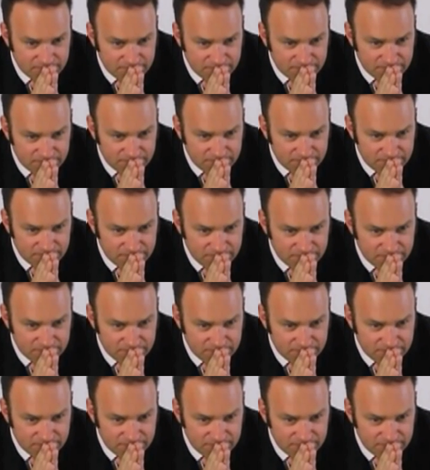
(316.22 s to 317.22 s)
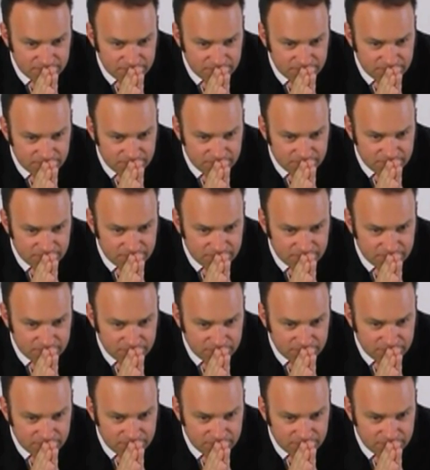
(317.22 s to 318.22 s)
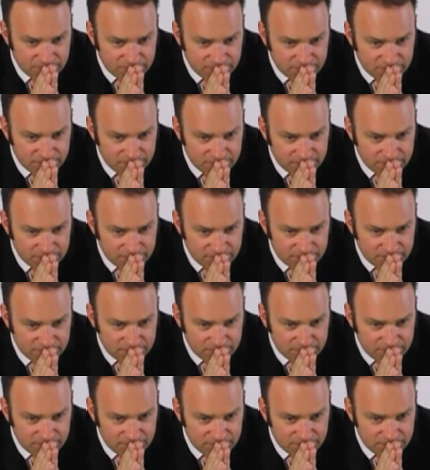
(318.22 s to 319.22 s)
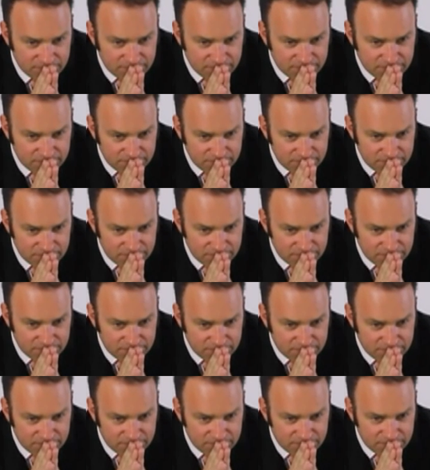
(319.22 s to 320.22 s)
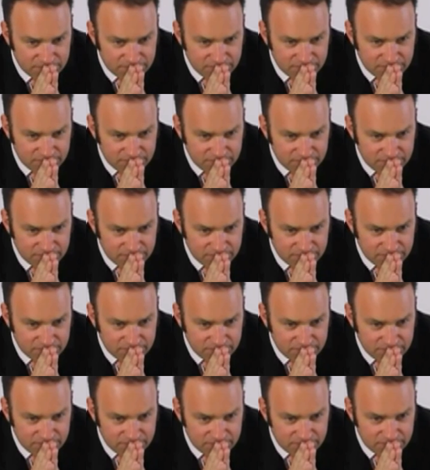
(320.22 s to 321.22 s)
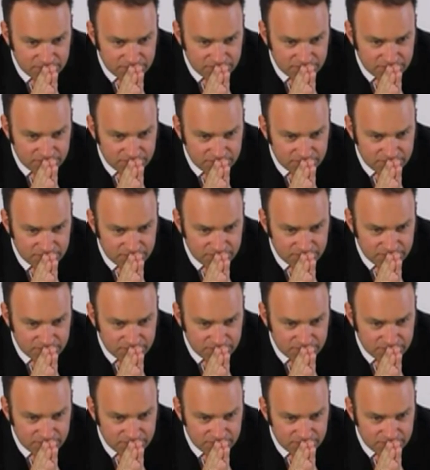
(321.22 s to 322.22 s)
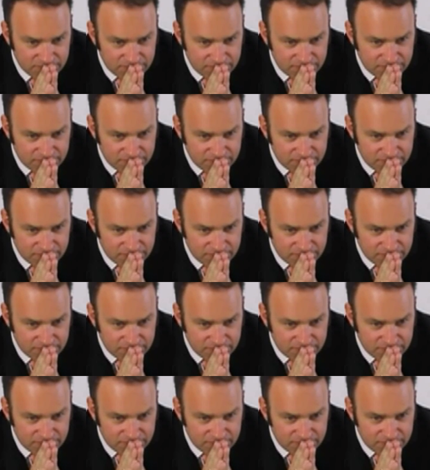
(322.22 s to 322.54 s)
(silent)